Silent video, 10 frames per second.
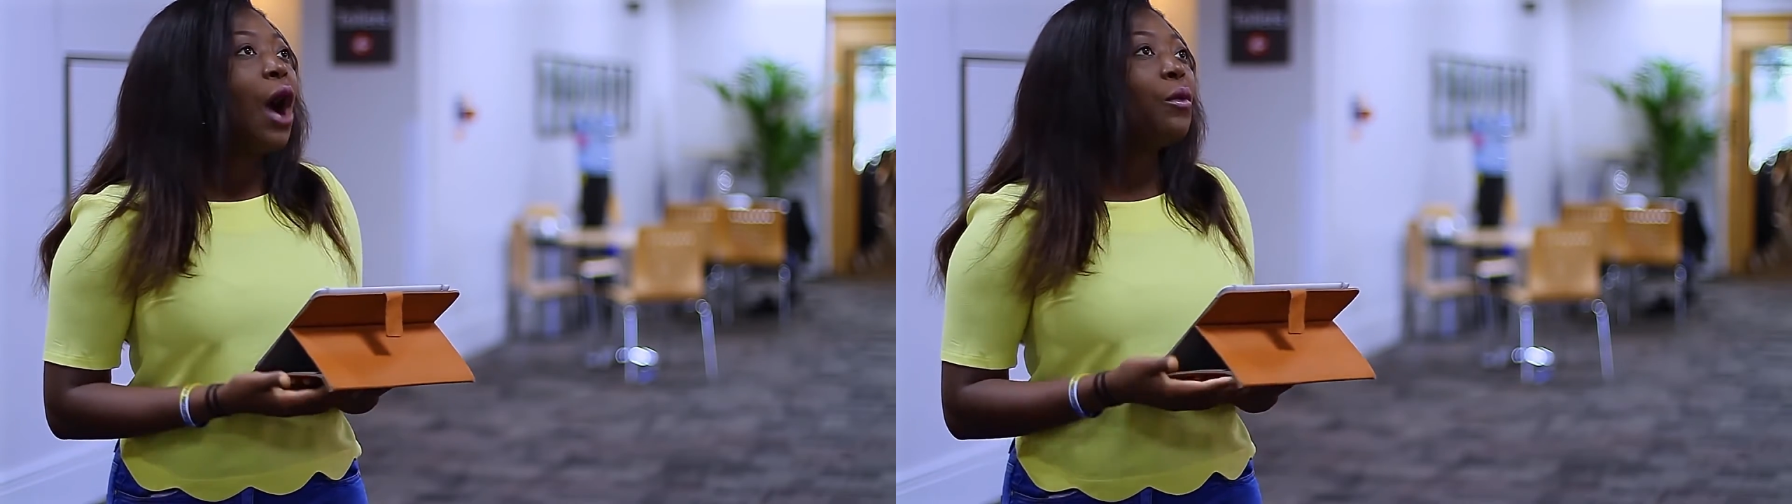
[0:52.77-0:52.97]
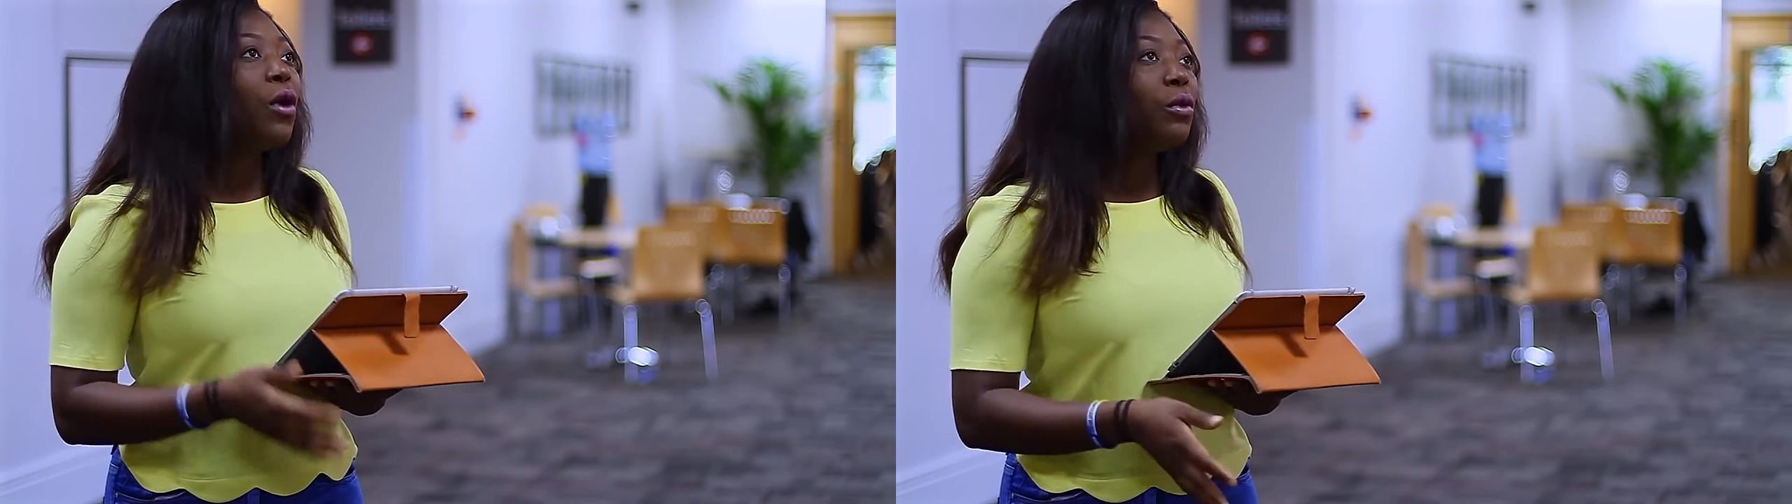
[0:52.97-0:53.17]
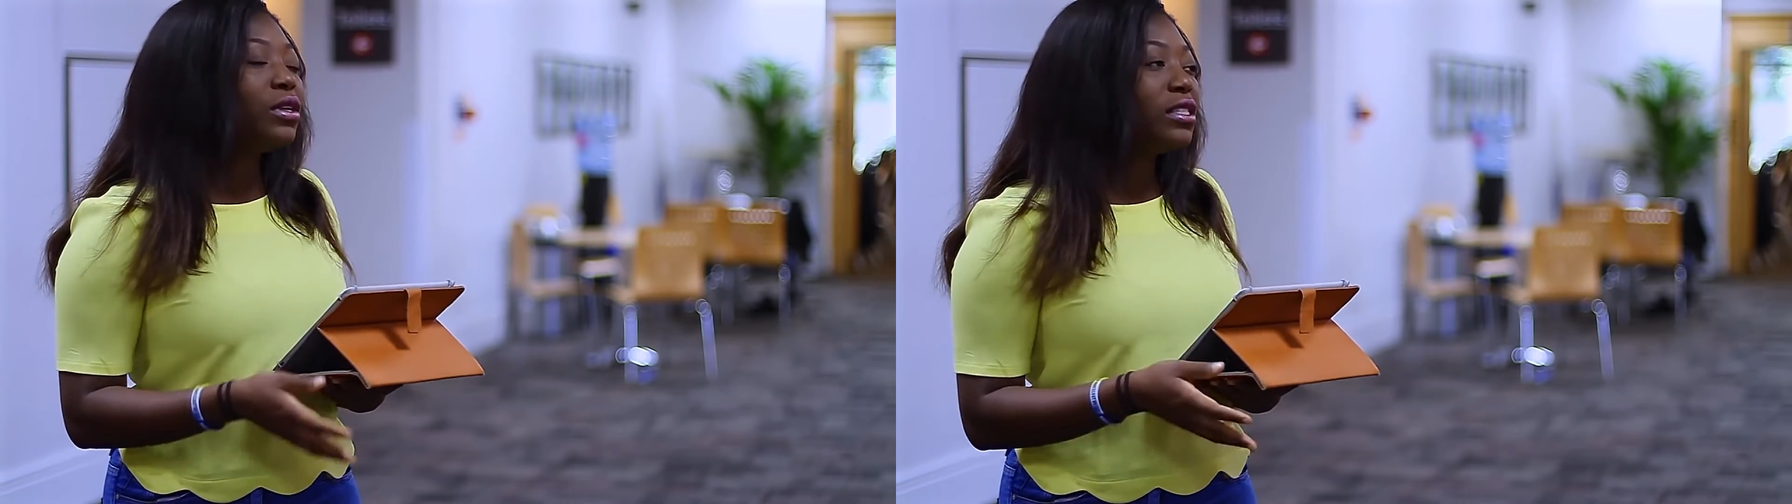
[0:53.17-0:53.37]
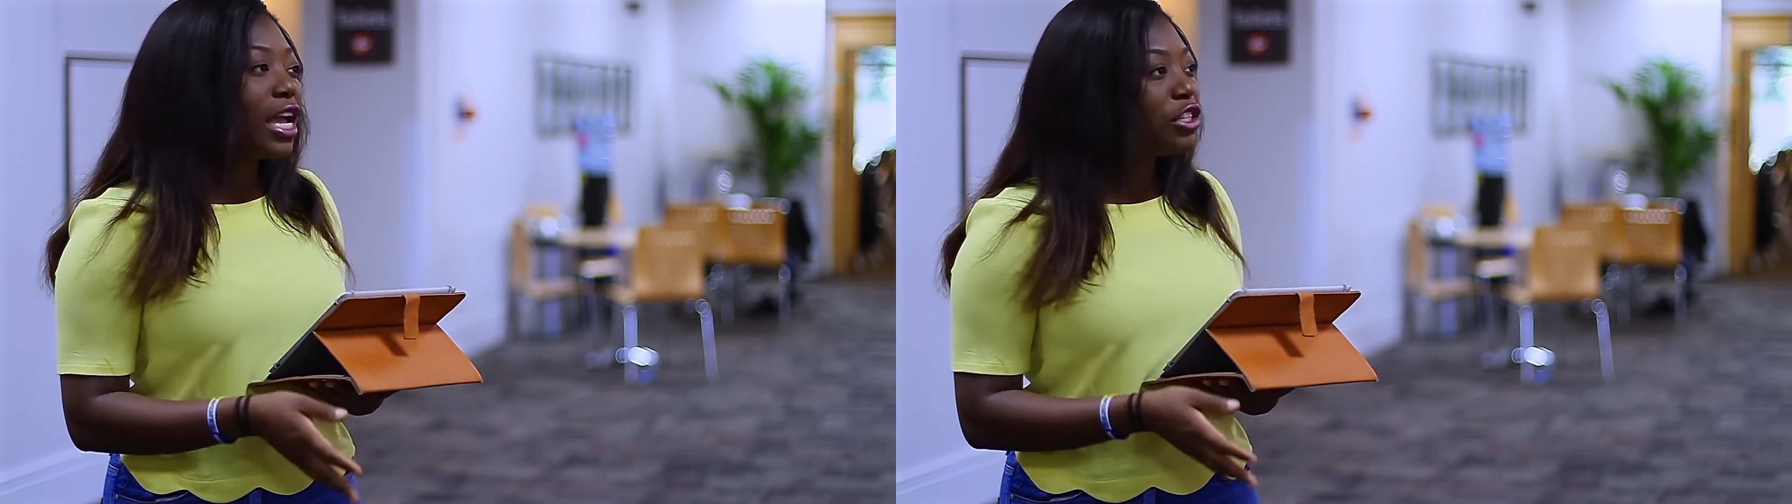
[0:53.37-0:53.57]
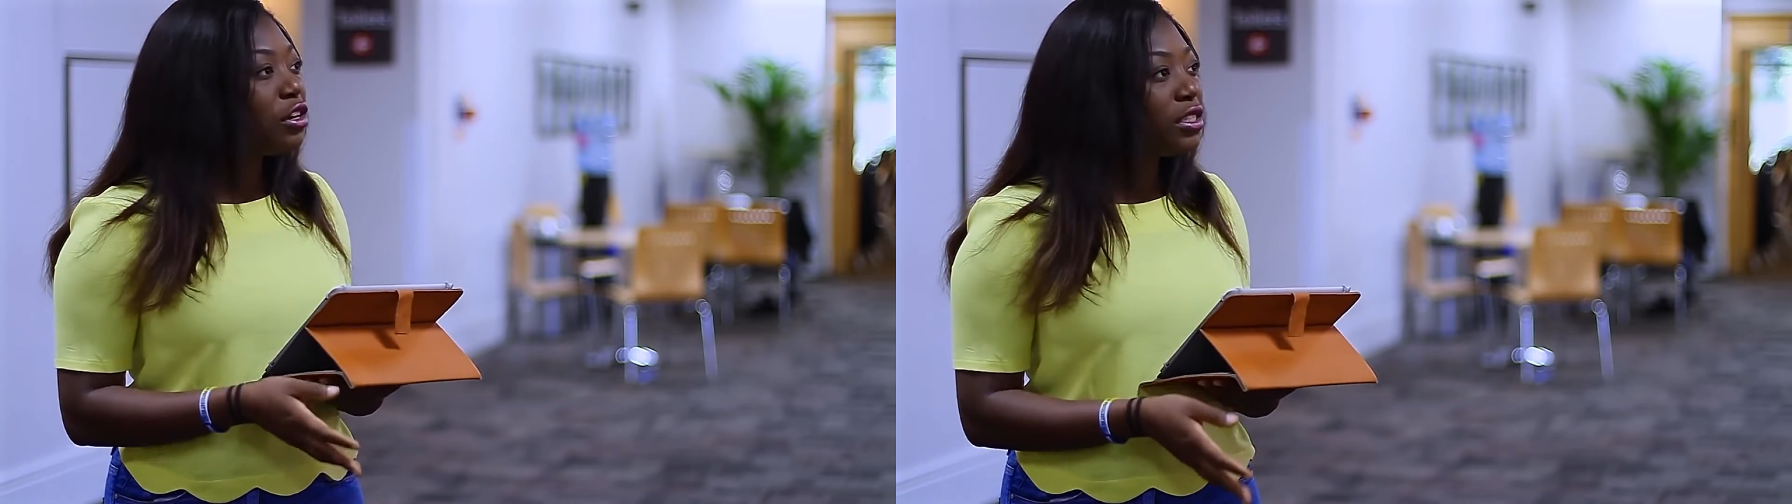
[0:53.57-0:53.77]
What was
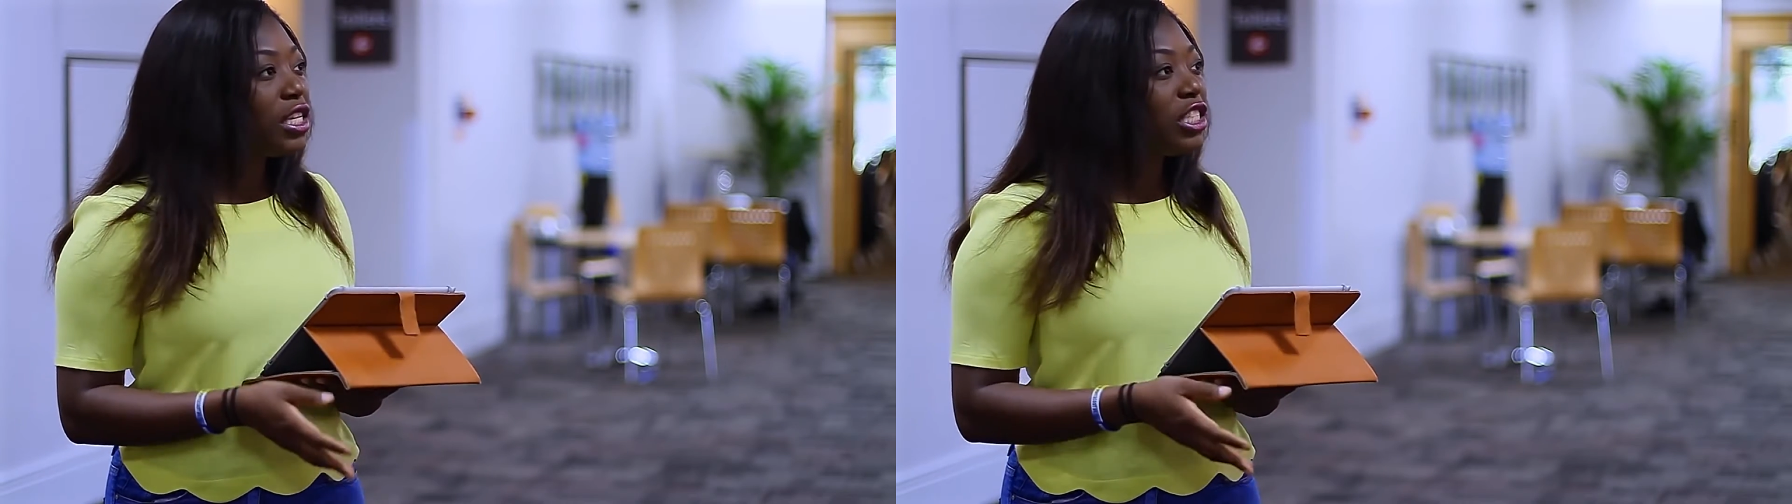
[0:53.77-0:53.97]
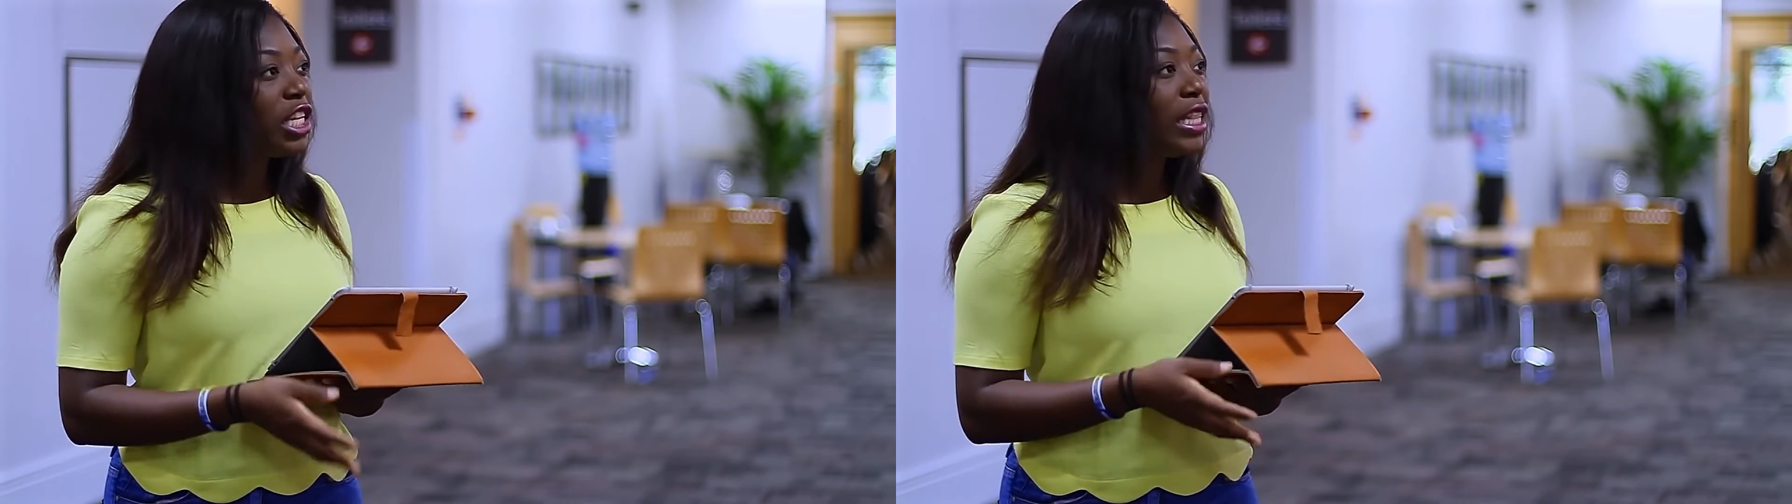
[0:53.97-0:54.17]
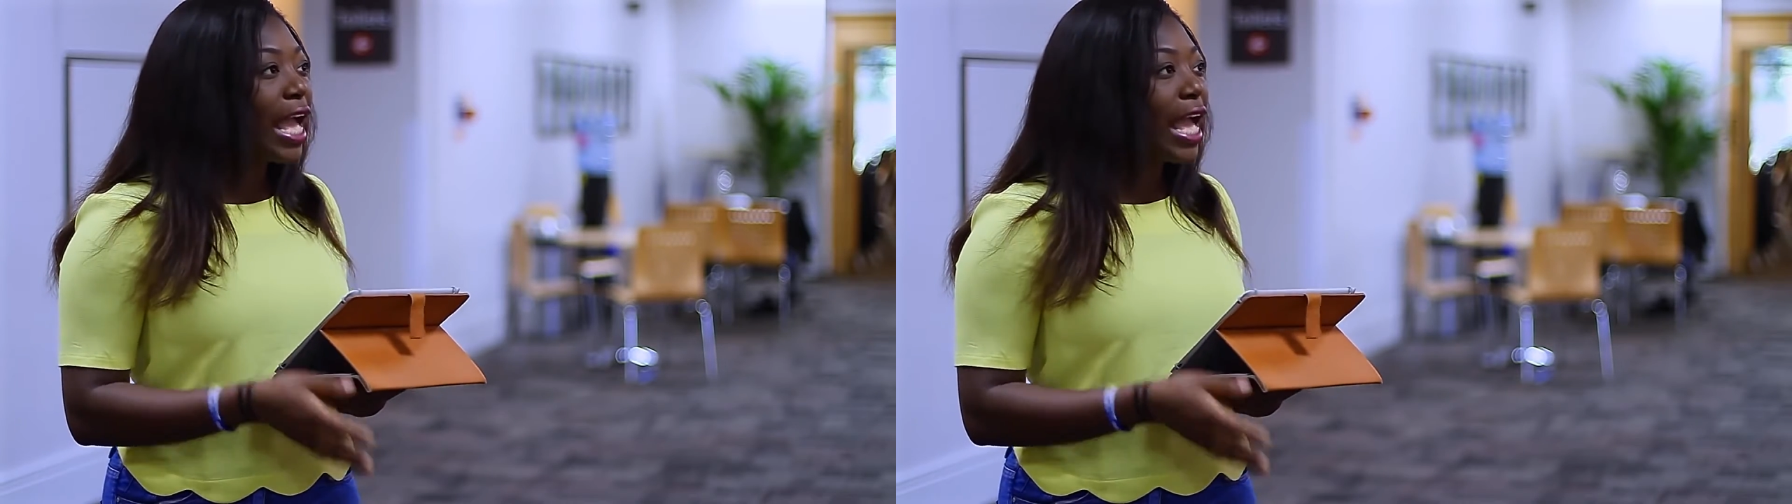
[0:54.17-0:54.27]
that transition